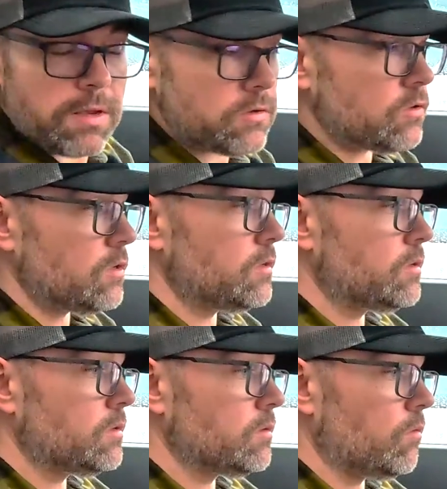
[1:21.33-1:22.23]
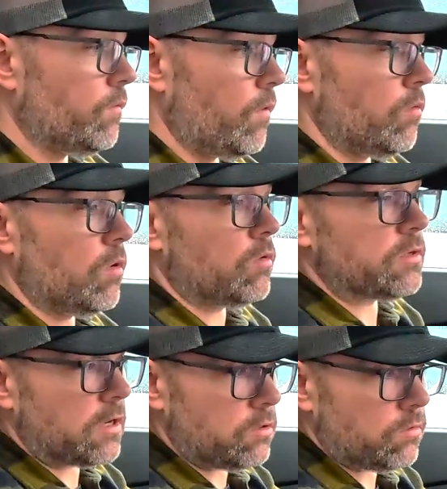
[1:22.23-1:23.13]
messages or phone calls,
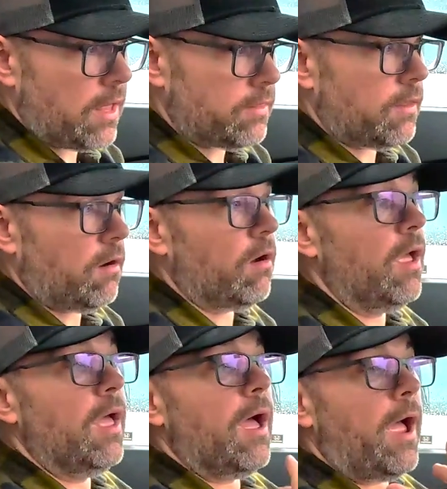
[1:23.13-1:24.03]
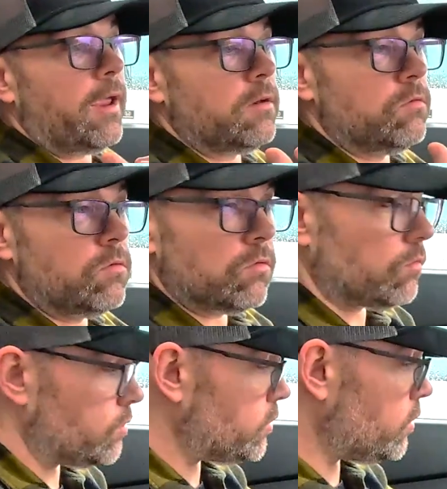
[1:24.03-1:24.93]
I can do that there. I can do
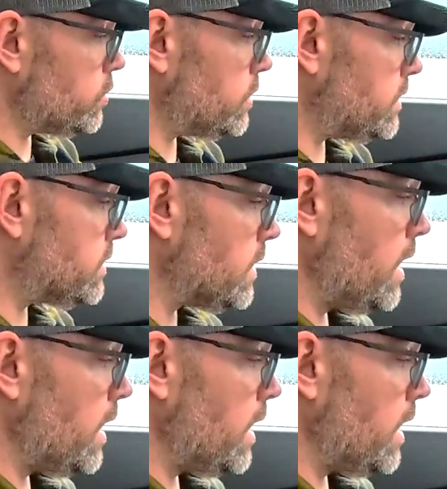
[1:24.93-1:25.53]
Google searches,